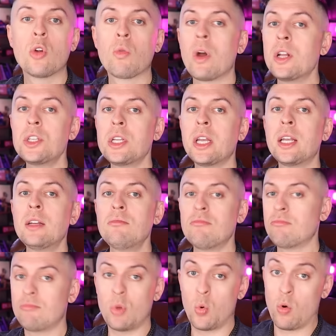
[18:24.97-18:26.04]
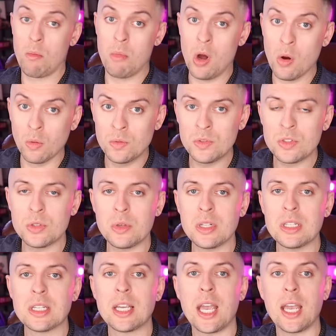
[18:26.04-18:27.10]
grunting or moans to
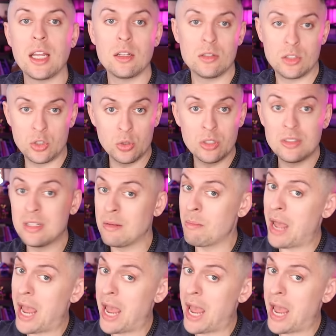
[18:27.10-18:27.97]
indicate goods and